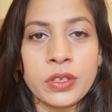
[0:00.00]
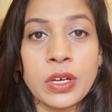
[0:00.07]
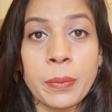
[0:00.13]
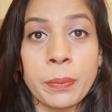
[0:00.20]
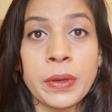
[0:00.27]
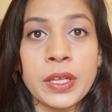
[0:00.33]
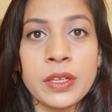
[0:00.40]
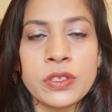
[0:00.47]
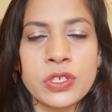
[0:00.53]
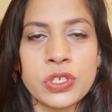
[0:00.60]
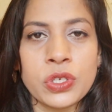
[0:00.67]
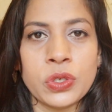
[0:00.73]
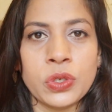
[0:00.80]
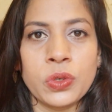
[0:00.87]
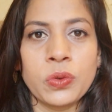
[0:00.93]
appeals
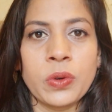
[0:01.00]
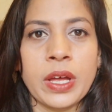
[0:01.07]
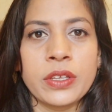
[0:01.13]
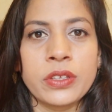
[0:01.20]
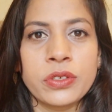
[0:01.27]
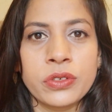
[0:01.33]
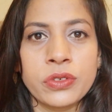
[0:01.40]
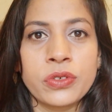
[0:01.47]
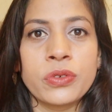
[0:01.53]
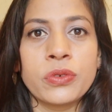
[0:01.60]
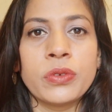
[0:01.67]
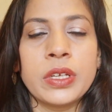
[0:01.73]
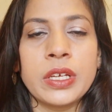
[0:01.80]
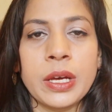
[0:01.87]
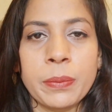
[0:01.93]
to you and
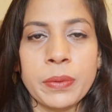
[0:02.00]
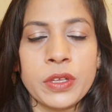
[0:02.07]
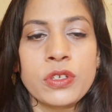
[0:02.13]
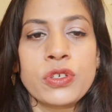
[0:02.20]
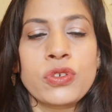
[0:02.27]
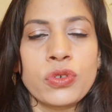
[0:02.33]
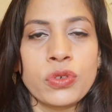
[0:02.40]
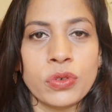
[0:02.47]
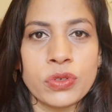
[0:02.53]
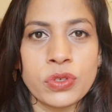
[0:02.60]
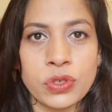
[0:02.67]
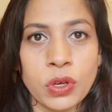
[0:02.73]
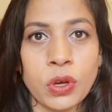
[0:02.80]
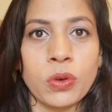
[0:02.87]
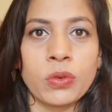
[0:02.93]
truly appeals to your
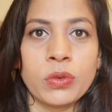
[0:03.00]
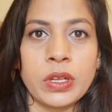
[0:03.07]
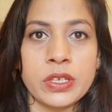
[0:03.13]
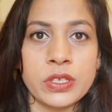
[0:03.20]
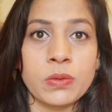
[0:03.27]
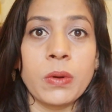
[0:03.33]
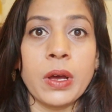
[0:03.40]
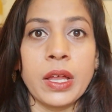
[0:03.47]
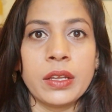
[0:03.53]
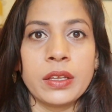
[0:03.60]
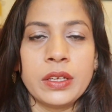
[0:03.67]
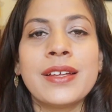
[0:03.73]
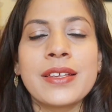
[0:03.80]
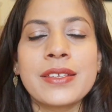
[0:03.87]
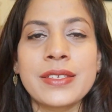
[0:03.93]
soul as
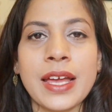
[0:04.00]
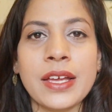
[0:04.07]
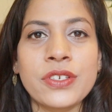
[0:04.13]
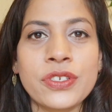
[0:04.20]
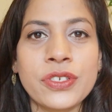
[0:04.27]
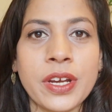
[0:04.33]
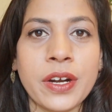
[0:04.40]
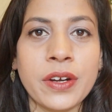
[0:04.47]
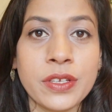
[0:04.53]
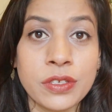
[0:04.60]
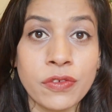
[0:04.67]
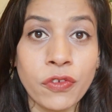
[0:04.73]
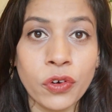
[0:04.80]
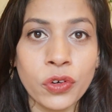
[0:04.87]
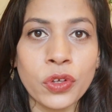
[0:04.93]
well.
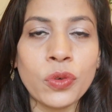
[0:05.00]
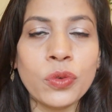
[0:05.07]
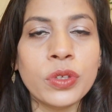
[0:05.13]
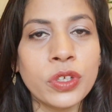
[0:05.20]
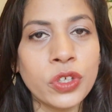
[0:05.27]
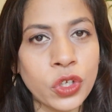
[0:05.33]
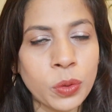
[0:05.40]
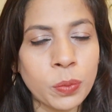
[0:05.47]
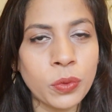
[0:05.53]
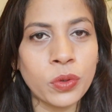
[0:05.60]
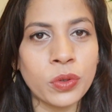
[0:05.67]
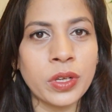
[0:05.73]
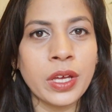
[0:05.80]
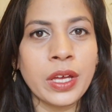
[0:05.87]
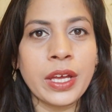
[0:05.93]
Sagittarius, for you the new
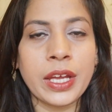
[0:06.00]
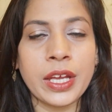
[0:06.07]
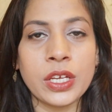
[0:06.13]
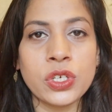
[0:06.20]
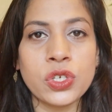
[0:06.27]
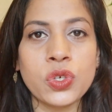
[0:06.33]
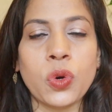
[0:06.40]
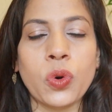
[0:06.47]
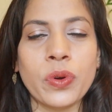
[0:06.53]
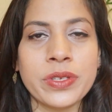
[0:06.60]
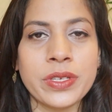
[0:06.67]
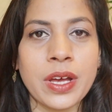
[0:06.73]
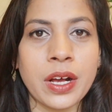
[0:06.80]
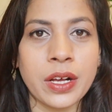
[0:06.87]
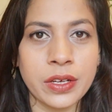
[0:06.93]
moon in
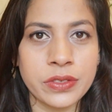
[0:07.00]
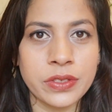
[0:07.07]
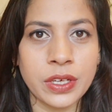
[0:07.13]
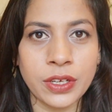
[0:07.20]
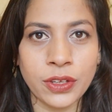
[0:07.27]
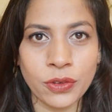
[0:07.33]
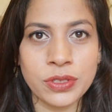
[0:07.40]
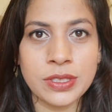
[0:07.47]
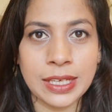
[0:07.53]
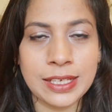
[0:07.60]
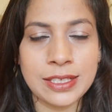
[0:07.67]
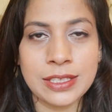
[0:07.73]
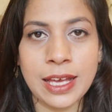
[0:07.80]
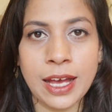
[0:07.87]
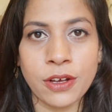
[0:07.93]
Taurus occurs in your
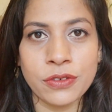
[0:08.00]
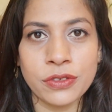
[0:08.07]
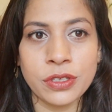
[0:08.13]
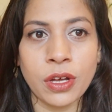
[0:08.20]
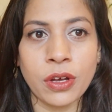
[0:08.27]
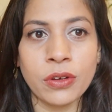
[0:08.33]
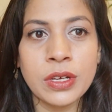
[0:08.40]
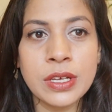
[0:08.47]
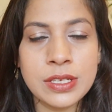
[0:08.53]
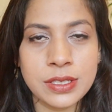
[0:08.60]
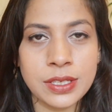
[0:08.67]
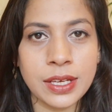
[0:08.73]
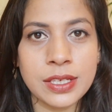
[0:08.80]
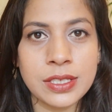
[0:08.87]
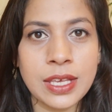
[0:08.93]
6th house. Now
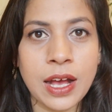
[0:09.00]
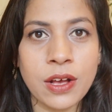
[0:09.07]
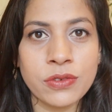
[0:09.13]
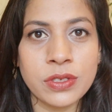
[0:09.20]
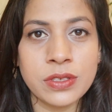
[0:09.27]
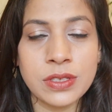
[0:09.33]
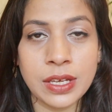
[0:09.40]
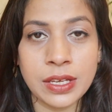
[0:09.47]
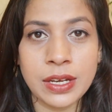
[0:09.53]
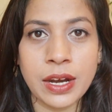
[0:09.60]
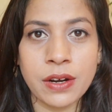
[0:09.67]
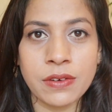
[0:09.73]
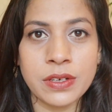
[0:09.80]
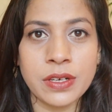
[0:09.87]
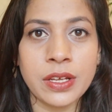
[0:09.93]
6th house is
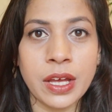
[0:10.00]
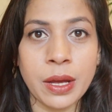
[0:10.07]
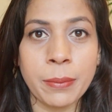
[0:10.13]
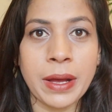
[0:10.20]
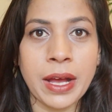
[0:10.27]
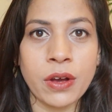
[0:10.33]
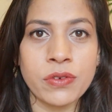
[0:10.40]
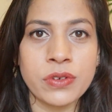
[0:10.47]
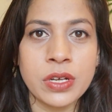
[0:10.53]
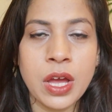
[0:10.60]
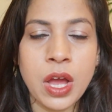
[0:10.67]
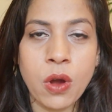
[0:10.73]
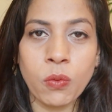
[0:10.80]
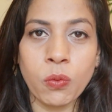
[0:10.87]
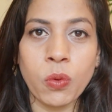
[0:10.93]
inherently about
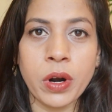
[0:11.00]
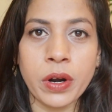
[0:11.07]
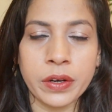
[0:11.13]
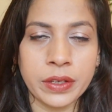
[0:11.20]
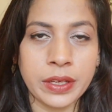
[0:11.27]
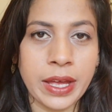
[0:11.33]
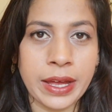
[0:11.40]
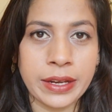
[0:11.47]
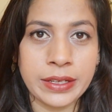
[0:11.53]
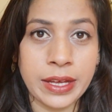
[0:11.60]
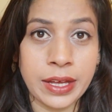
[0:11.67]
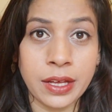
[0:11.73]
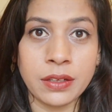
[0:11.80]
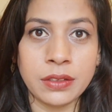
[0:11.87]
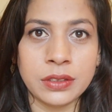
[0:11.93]
work and
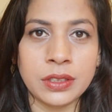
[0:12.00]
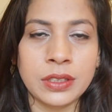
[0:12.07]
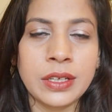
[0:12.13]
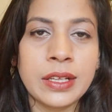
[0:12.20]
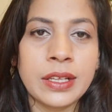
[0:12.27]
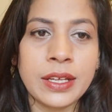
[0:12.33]
health.